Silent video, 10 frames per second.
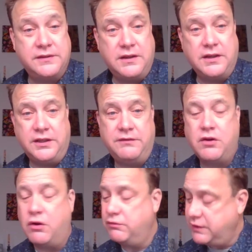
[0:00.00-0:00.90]
design. You've
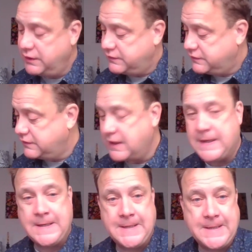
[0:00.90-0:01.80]
got this
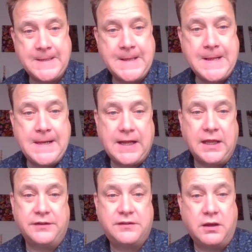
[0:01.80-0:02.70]

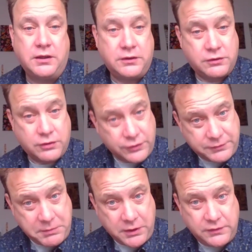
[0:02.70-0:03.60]
skull and
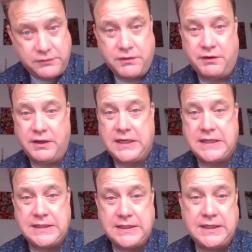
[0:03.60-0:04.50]
crossbones very
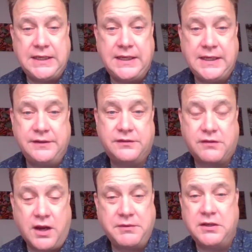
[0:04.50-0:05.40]
clearly
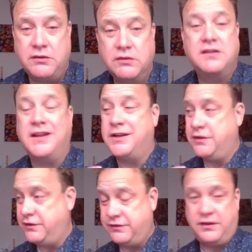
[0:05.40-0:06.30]
inscribed. It looks like a
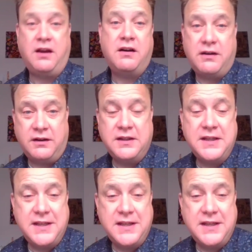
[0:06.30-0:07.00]
hussar